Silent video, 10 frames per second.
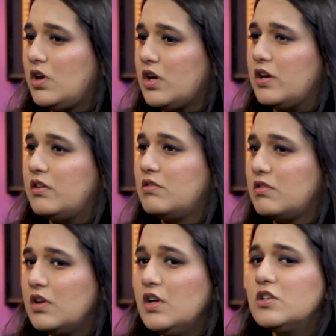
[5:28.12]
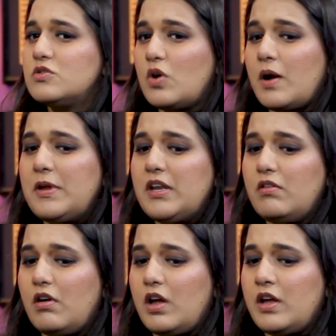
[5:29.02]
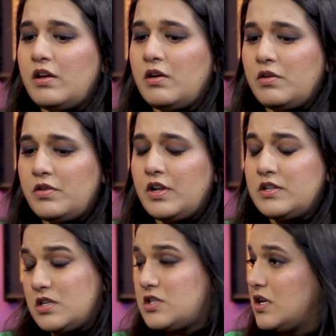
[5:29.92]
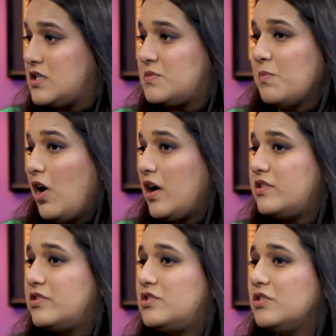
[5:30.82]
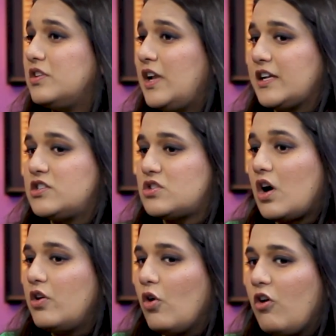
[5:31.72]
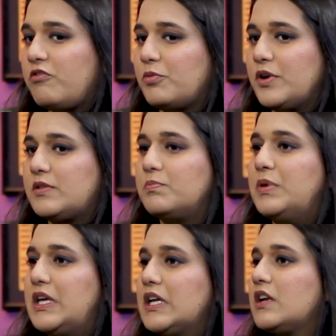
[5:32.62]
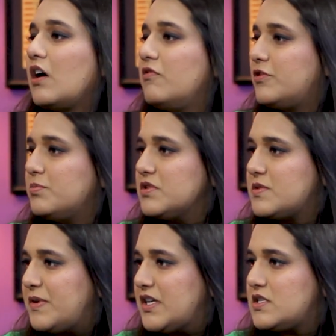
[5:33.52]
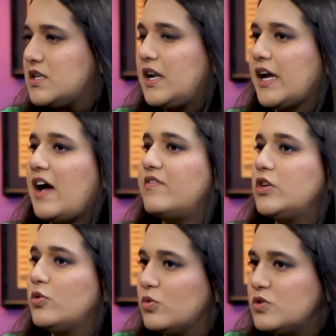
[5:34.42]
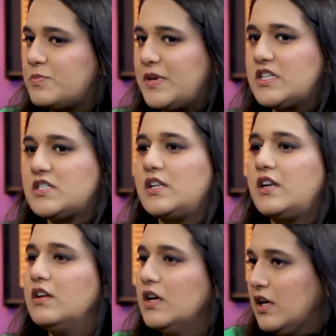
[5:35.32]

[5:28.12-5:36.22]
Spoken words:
Okay. So I mean, it's smart to like start off with being in a comfortable space and like having your own space, and then